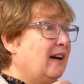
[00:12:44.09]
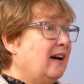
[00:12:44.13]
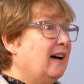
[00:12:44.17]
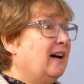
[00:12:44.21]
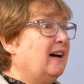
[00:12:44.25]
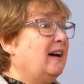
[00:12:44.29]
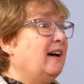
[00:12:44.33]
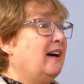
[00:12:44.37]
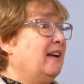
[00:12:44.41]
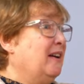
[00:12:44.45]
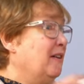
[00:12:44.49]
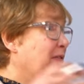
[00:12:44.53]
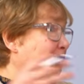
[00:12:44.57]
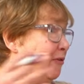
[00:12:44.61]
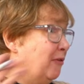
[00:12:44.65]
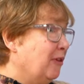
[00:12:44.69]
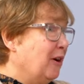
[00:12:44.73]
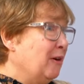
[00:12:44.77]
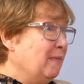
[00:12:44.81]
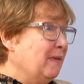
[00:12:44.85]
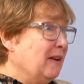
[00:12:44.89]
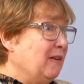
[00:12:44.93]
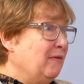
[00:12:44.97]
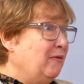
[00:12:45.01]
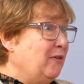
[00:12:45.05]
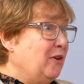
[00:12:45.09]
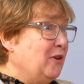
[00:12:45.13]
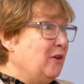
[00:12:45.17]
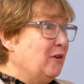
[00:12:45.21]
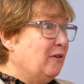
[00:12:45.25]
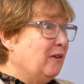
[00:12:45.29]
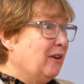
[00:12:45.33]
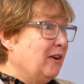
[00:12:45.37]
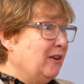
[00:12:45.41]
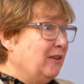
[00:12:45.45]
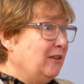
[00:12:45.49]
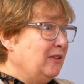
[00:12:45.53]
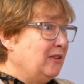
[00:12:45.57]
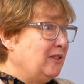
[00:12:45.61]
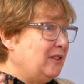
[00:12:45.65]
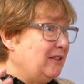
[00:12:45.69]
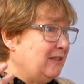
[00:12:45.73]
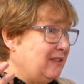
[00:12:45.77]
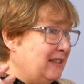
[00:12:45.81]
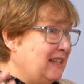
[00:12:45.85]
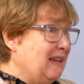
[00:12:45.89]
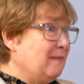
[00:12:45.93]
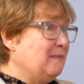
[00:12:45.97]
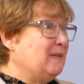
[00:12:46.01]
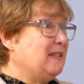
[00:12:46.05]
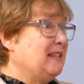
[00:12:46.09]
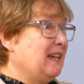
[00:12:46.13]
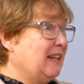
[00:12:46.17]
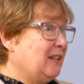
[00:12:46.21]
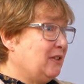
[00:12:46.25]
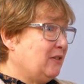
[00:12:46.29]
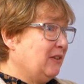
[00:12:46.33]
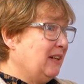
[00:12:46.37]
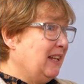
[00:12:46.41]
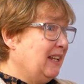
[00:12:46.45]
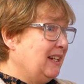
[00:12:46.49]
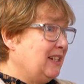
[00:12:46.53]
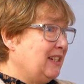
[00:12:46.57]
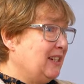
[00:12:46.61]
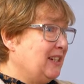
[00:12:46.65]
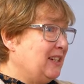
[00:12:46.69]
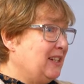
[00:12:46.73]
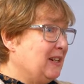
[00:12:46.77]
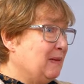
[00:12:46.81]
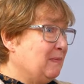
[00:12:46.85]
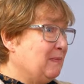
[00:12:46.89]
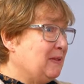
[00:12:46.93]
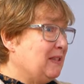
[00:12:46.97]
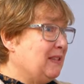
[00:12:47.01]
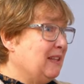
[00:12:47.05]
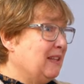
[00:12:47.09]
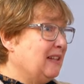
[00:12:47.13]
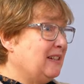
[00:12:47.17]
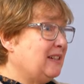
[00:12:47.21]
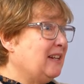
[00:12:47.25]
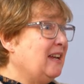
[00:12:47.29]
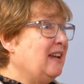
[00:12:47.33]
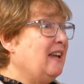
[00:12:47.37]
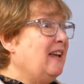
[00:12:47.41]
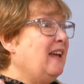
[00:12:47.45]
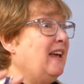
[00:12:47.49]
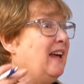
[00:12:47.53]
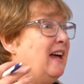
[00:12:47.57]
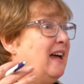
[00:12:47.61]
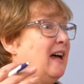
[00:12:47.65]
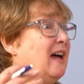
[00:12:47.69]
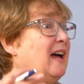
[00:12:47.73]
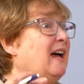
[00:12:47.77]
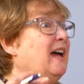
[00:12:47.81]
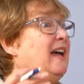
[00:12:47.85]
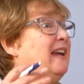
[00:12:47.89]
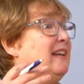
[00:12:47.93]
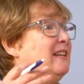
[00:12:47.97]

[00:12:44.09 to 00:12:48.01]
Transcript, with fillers: uh, an affirming view around same sex relationships that uh,